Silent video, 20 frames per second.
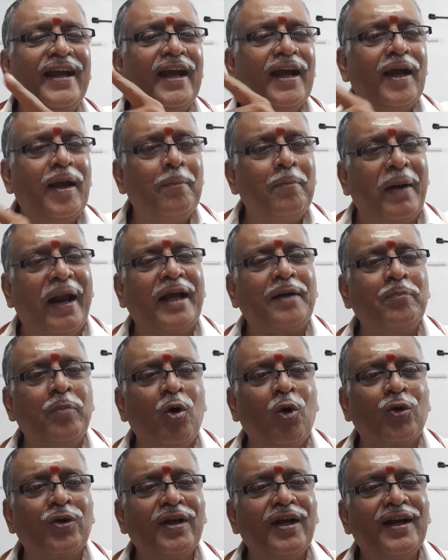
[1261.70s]
A
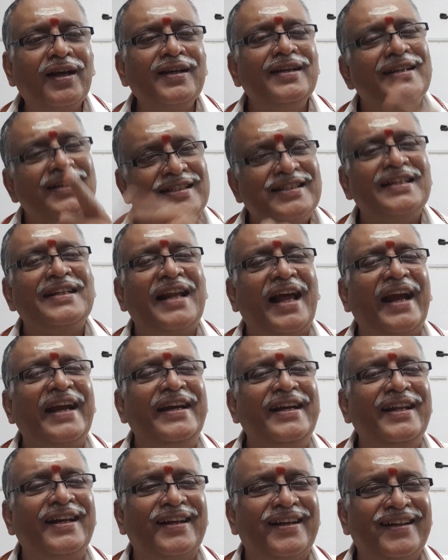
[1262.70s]
blackboard is an
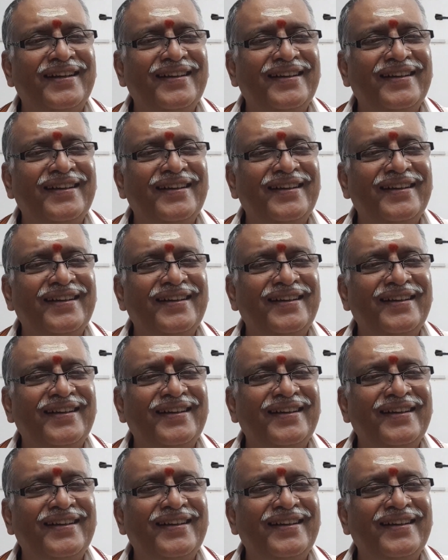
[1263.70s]
idol.